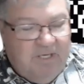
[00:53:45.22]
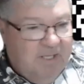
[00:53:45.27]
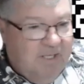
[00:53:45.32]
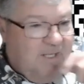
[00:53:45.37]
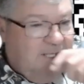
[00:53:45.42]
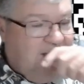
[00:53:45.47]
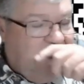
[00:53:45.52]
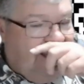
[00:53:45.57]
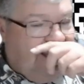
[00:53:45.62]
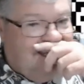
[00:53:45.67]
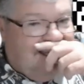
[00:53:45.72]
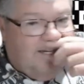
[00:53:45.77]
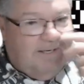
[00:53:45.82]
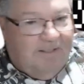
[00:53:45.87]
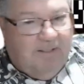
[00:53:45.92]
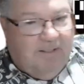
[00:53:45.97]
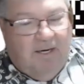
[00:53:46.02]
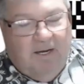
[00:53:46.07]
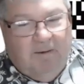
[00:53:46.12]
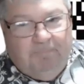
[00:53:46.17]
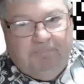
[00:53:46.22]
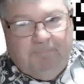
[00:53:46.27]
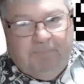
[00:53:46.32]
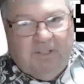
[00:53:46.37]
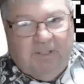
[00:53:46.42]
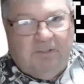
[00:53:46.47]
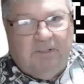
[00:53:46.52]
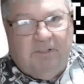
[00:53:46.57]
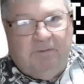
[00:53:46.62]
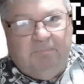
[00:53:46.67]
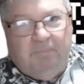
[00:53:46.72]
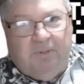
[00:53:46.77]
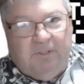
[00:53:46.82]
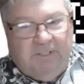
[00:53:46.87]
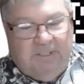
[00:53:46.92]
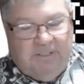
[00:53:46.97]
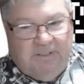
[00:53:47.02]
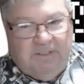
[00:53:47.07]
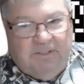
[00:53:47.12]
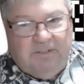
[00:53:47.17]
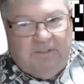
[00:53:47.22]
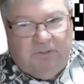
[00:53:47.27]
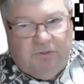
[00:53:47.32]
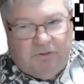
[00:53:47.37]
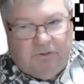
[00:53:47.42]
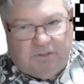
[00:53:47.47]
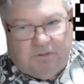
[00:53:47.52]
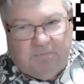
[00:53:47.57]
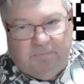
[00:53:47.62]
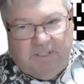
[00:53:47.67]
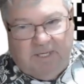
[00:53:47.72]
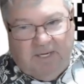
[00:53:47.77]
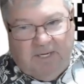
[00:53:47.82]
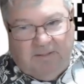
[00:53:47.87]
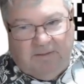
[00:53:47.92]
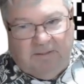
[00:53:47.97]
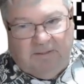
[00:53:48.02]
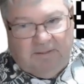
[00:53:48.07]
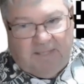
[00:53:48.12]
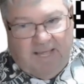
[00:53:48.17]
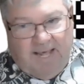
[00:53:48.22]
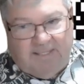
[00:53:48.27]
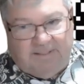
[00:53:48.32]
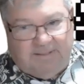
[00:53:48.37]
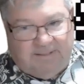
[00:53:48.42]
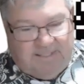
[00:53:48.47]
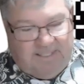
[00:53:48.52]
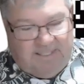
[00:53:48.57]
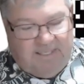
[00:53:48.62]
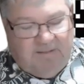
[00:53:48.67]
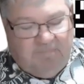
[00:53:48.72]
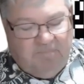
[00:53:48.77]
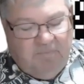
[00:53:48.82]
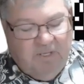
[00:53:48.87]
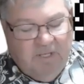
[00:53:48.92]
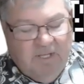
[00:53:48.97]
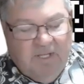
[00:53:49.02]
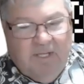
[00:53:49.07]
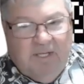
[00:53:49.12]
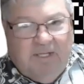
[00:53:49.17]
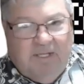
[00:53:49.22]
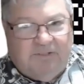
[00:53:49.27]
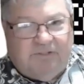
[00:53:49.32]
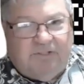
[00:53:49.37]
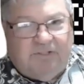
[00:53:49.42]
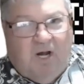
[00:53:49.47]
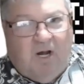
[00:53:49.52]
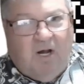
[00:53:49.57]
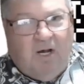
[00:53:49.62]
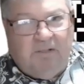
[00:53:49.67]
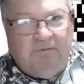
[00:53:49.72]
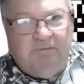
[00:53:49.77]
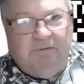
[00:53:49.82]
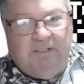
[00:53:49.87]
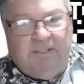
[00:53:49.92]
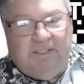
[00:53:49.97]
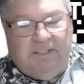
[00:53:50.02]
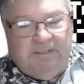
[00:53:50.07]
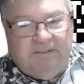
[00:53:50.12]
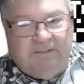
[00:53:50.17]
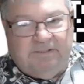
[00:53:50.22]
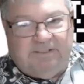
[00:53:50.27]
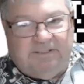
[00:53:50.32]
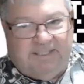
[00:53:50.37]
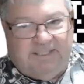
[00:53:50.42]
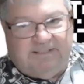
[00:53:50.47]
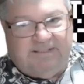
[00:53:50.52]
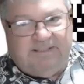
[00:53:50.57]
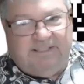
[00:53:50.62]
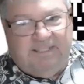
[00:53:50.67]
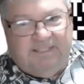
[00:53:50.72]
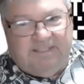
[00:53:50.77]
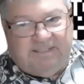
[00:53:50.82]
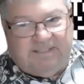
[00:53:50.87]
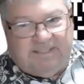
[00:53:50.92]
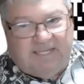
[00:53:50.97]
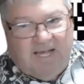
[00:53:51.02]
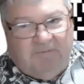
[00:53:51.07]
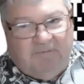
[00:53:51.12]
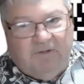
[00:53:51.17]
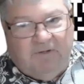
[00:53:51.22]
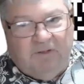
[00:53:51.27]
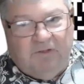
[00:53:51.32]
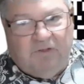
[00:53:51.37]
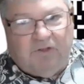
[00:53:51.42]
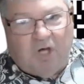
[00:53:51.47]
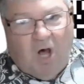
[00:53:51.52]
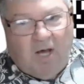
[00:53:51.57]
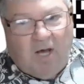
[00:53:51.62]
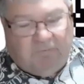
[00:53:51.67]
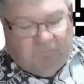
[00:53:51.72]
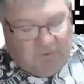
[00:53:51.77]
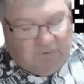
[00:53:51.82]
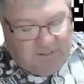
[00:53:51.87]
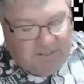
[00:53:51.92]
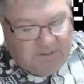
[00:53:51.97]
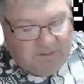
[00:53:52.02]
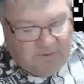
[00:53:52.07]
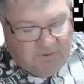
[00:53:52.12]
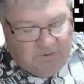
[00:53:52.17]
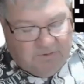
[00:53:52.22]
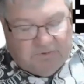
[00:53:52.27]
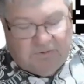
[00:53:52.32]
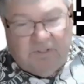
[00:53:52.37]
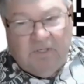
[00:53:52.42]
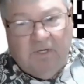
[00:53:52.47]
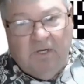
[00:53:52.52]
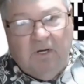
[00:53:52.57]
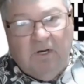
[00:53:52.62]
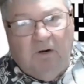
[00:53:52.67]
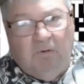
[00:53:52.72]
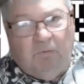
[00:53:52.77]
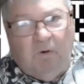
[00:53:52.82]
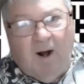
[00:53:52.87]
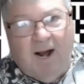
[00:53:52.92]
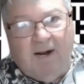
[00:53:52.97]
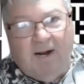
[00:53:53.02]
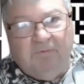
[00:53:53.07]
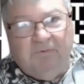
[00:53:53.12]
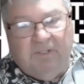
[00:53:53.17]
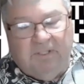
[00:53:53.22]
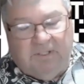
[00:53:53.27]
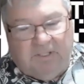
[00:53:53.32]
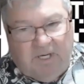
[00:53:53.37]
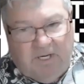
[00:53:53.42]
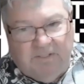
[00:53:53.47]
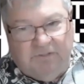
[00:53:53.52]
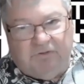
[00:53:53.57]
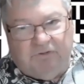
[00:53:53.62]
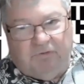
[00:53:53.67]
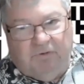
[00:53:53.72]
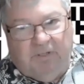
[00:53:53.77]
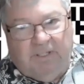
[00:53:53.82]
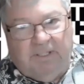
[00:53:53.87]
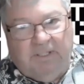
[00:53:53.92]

and Bill and Melinda used to be on that team. It's 167 thought leaders around the country,